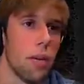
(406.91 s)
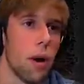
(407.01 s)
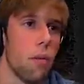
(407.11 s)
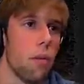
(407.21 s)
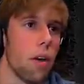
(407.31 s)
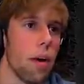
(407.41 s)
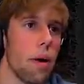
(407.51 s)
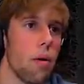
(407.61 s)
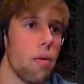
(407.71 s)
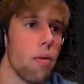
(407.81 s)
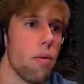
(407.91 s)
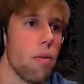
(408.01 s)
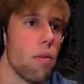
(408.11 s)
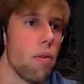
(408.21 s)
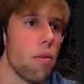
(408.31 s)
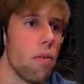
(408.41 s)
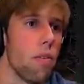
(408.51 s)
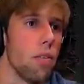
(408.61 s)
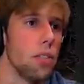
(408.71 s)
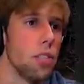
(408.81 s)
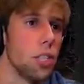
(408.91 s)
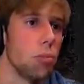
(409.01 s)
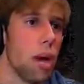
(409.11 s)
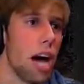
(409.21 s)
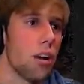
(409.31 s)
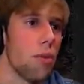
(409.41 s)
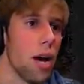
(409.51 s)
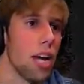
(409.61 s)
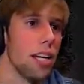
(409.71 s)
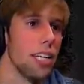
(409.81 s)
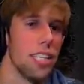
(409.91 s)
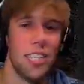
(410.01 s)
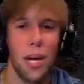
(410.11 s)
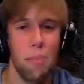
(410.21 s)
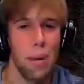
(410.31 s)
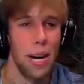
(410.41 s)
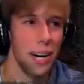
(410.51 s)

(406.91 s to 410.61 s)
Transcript: way? Come on. Come on. Just back away. He's like a